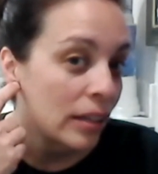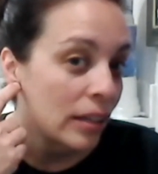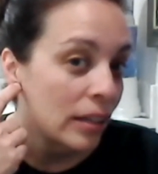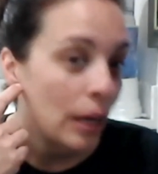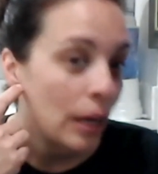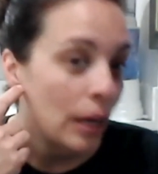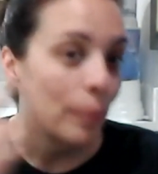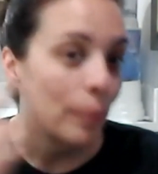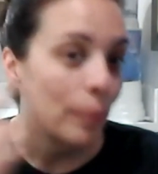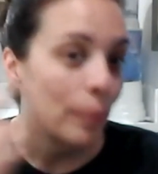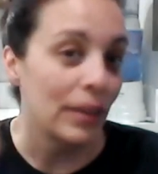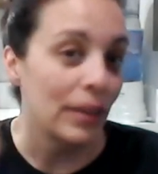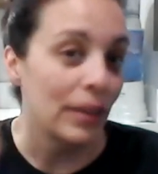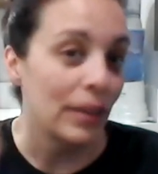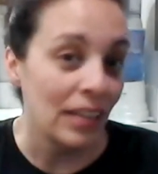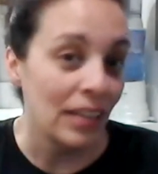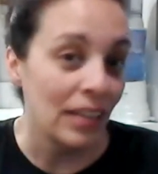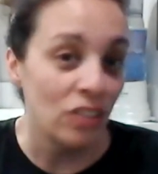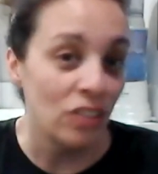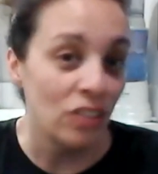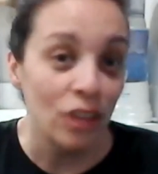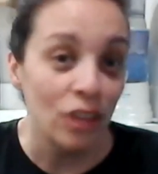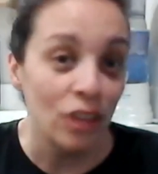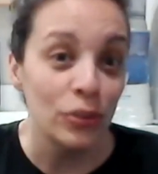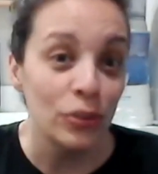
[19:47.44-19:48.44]
But that's
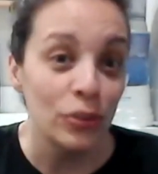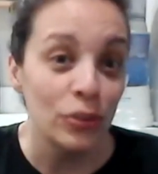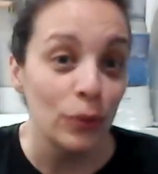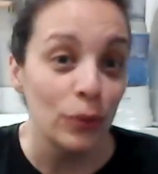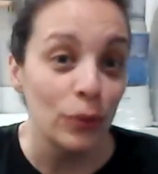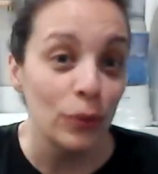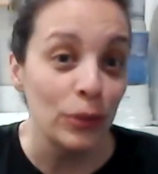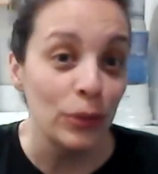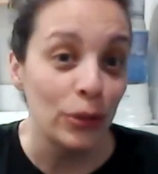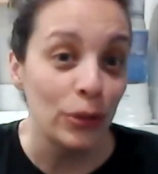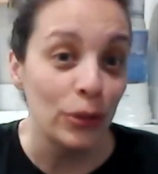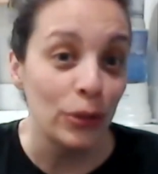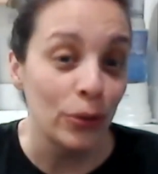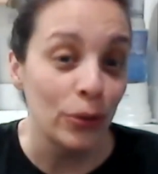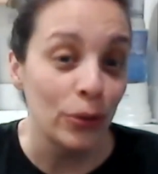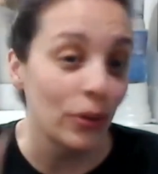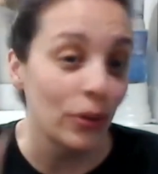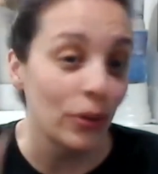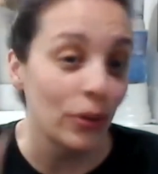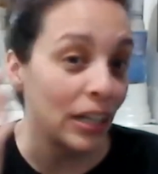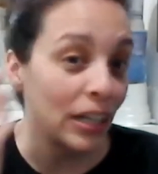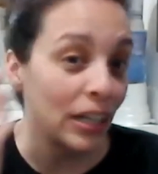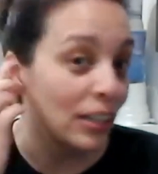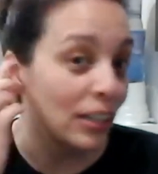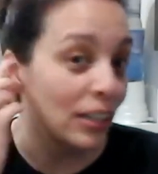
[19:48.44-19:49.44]
also a really cool thing
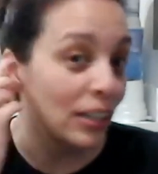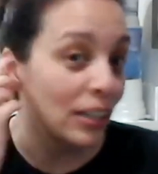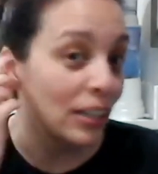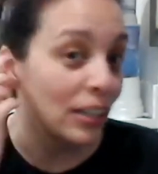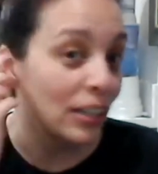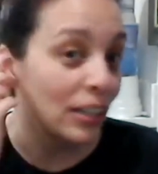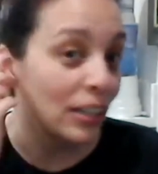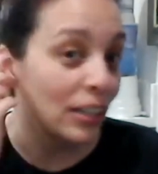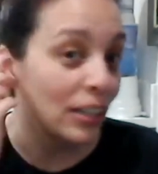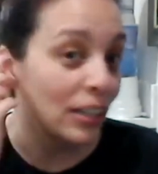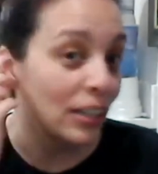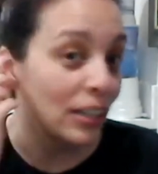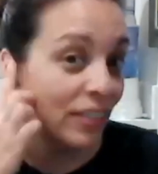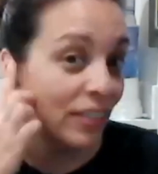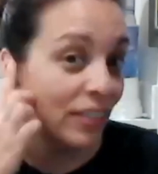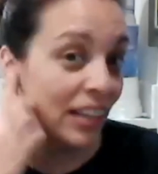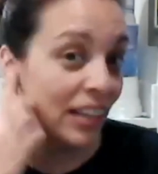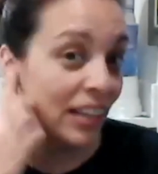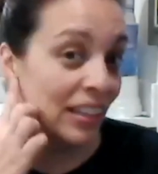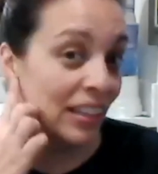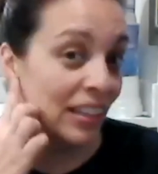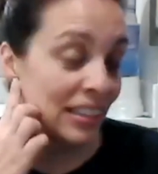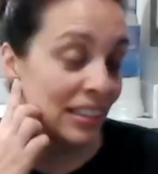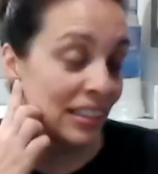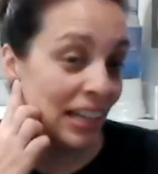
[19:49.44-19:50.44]
because you don't have to get the
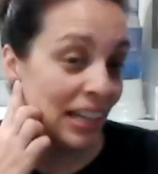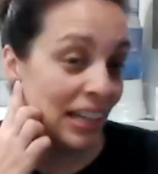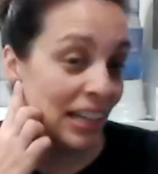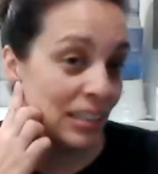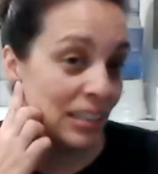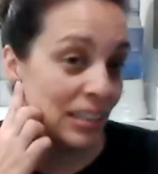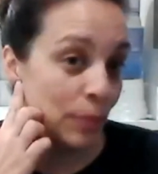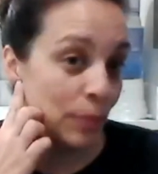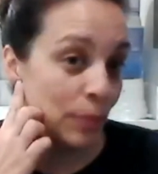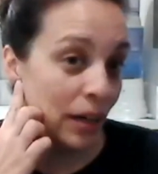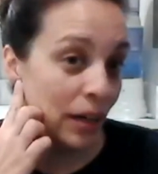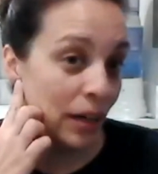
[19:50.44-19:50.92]
exact spot.